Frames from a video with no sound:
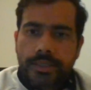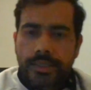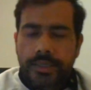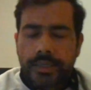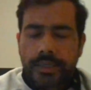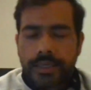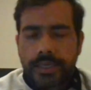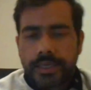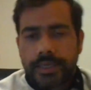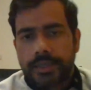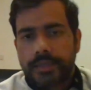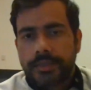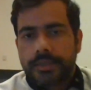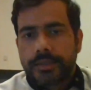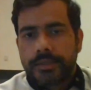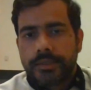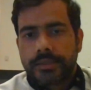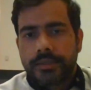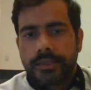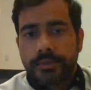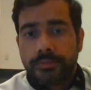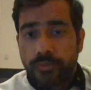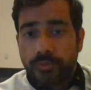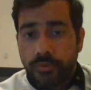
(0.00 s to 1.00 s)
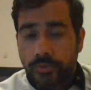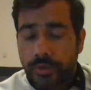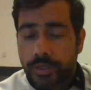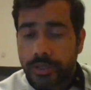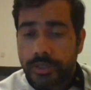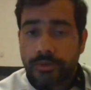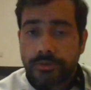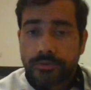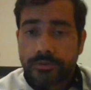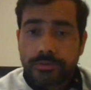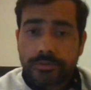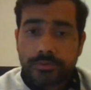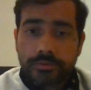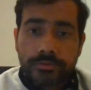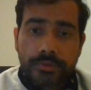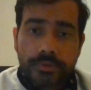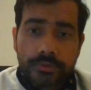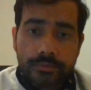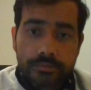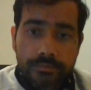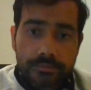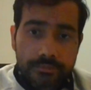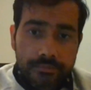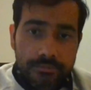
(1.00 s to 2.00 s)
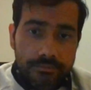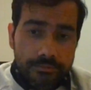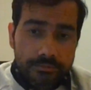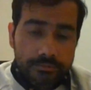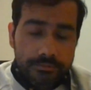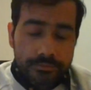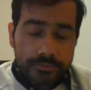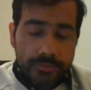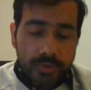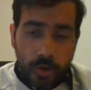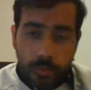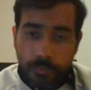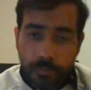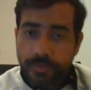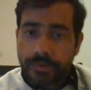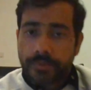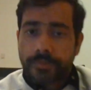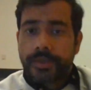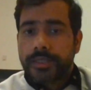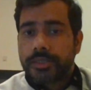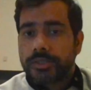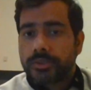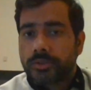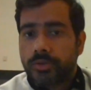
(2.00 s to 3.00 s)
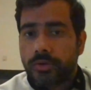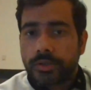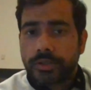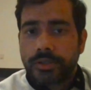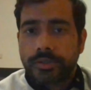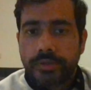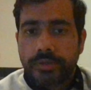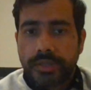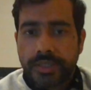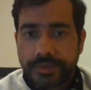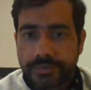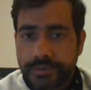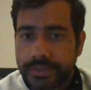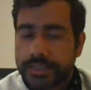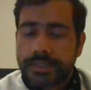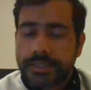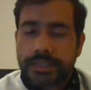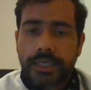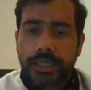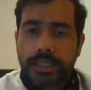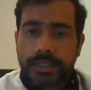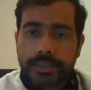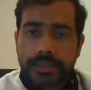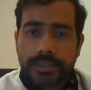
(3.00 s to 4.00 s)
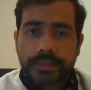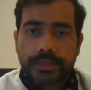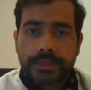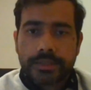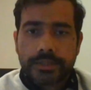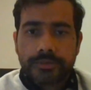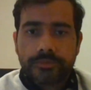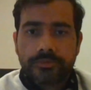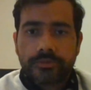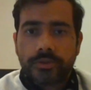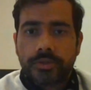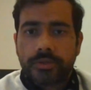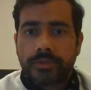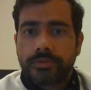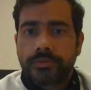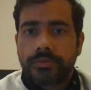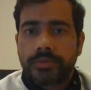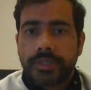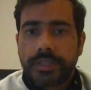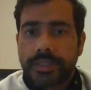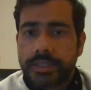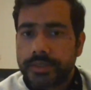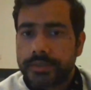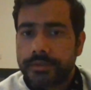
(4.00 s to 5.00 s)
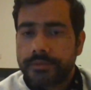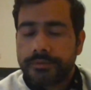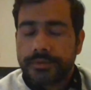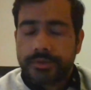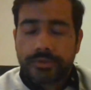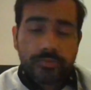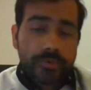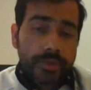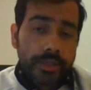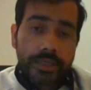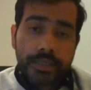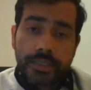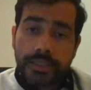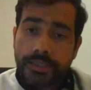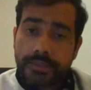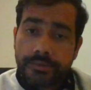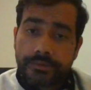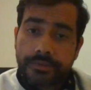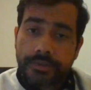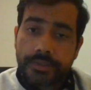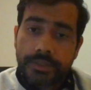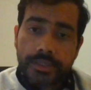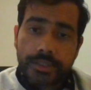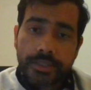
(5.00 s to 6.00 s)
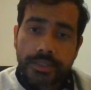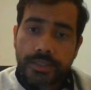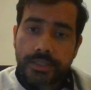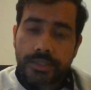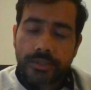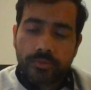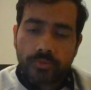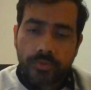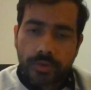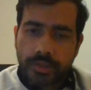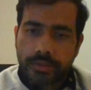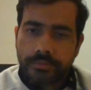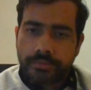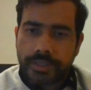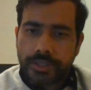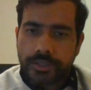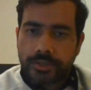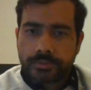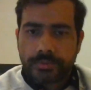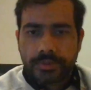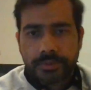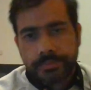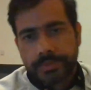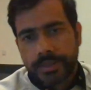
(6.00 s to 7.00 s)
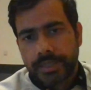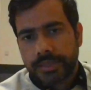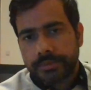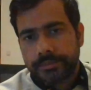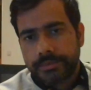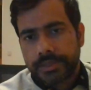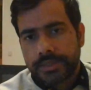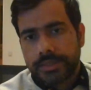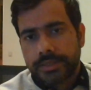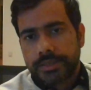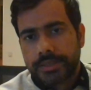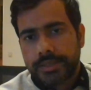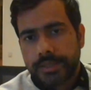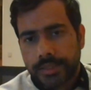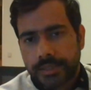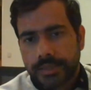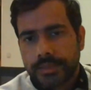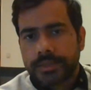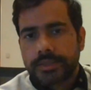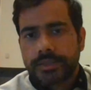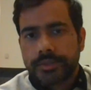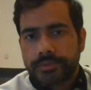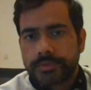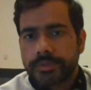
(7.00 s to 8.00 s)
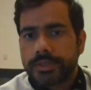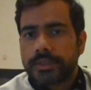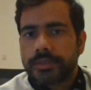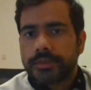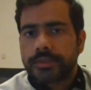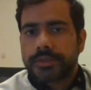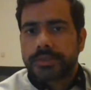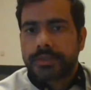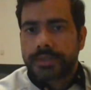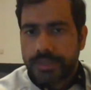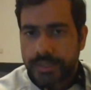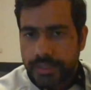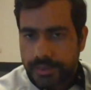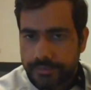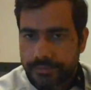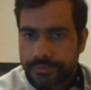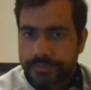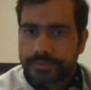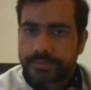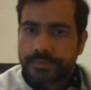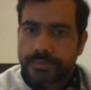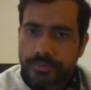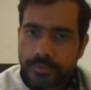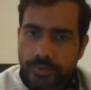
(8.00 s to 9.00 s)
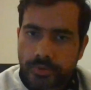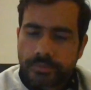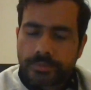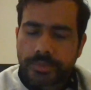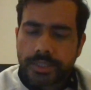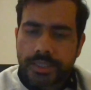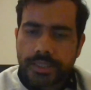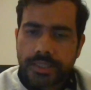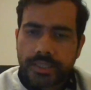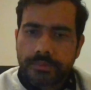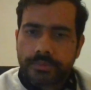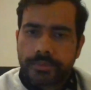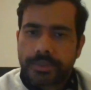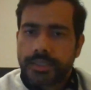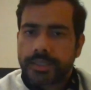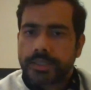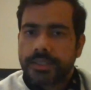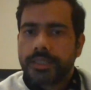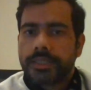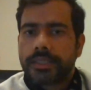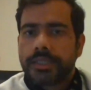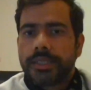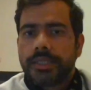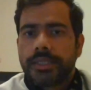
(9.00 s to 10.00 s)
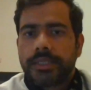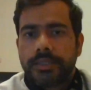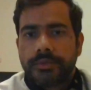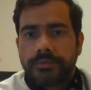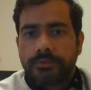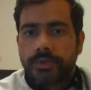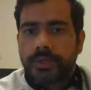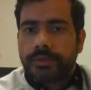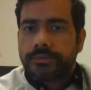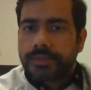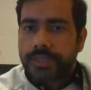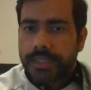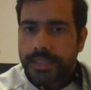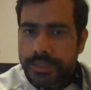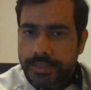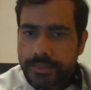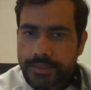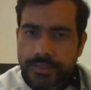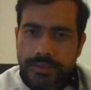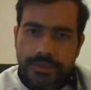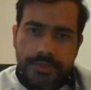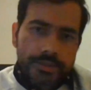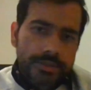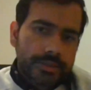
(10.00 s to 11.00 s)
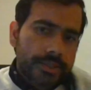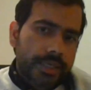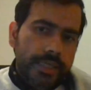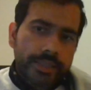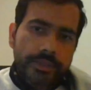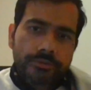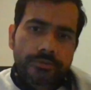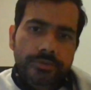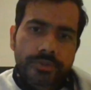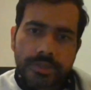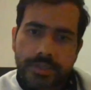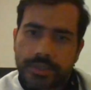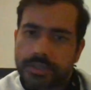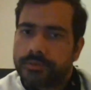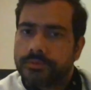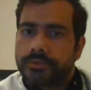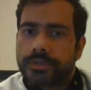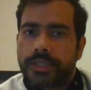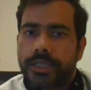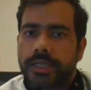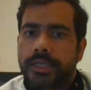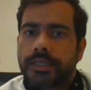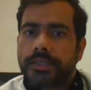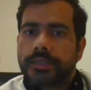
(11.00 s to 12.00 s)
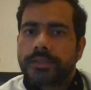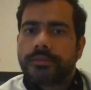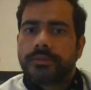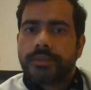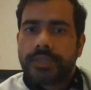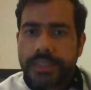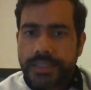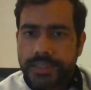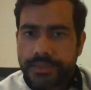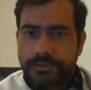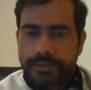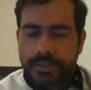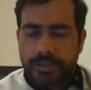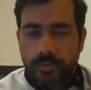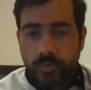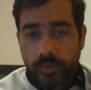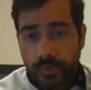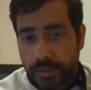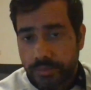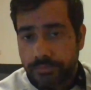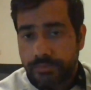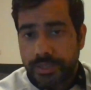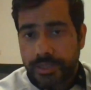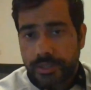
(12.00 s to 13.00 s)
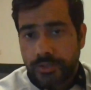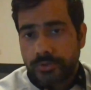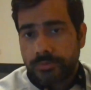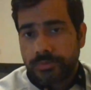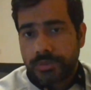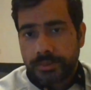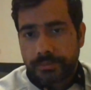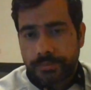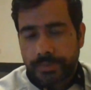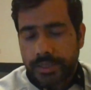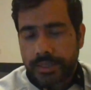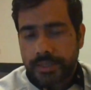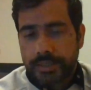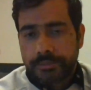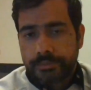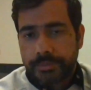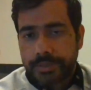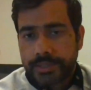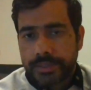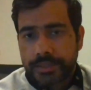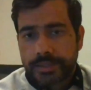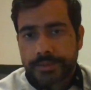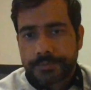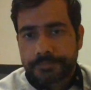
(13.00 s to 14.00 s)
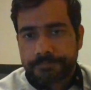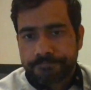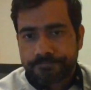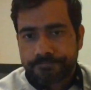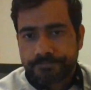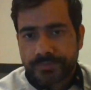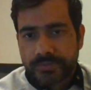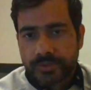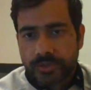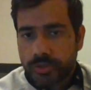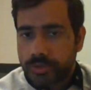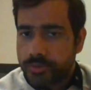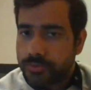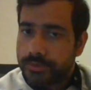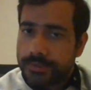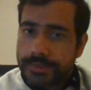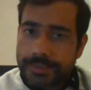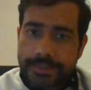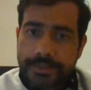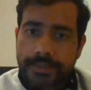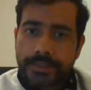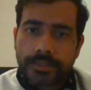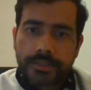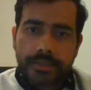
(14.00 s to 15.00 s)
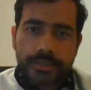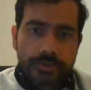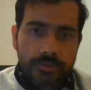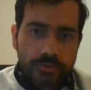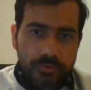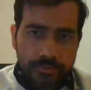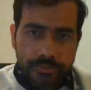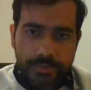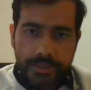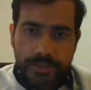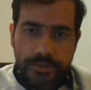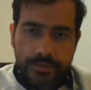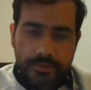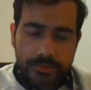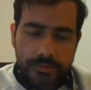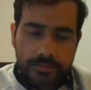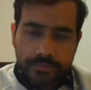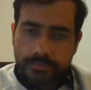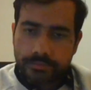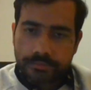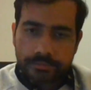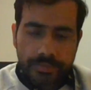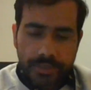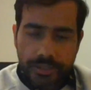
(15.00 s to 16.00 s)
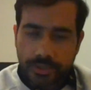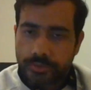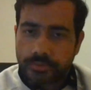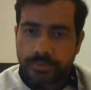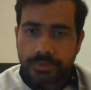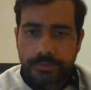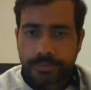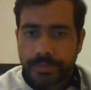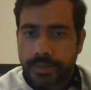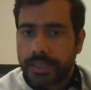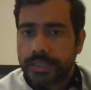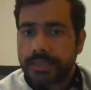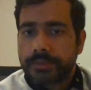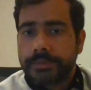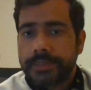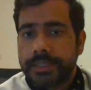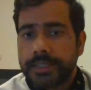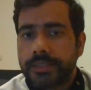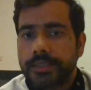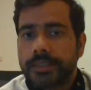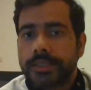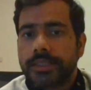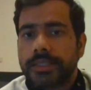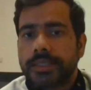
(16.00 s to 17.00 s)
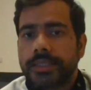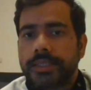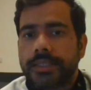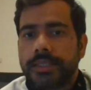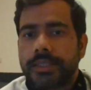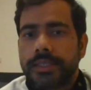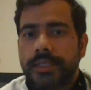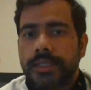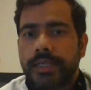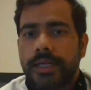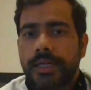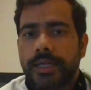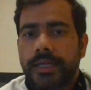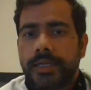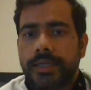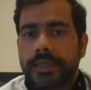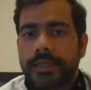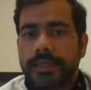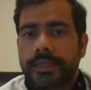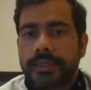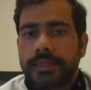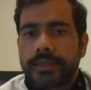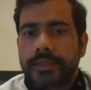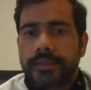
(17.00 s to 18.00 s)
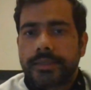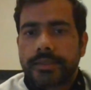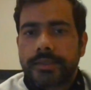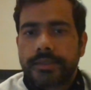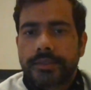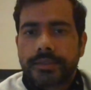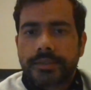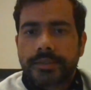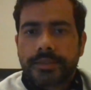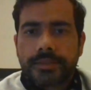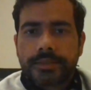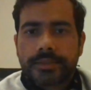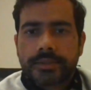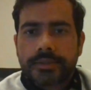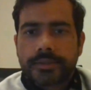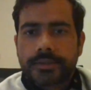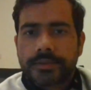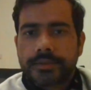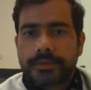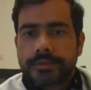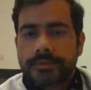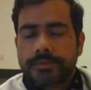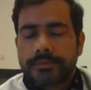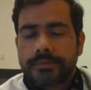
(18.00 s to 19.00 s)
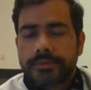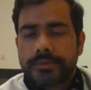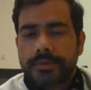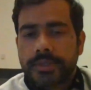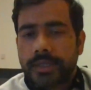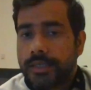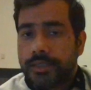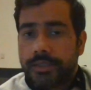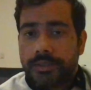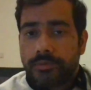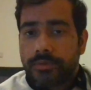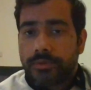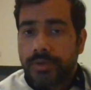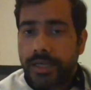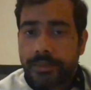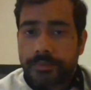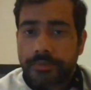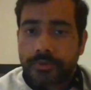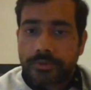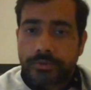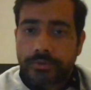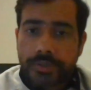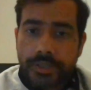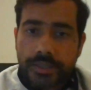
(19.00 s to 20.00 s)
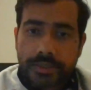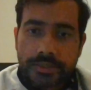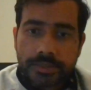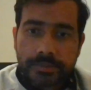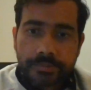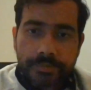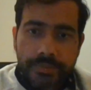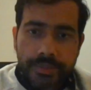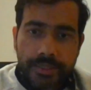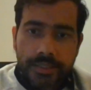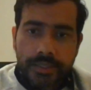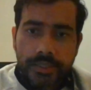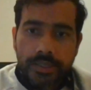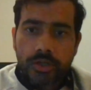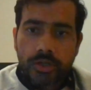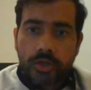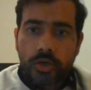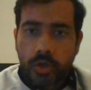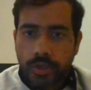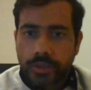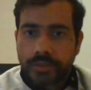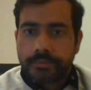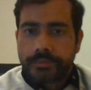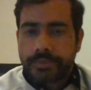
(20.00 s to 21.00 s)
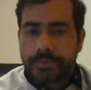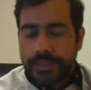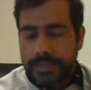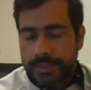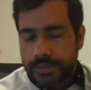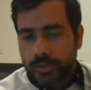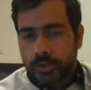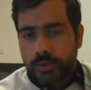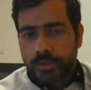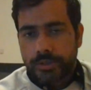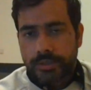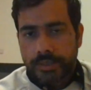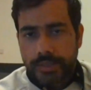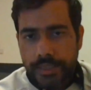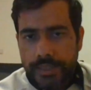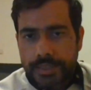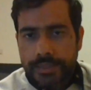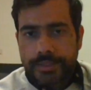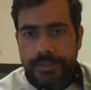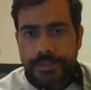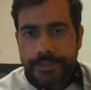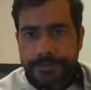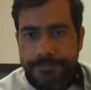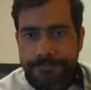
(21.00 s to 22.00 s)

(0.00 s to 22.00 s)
And if you want to compromise on your living standard, you want to leave, you can live in a one bedroom apartment, then you will save more money. But if you have kids, I don't think you can live in a one bedroom apartment. So you need a two bedroom apartment, and you will have to then spend a lot of money on that.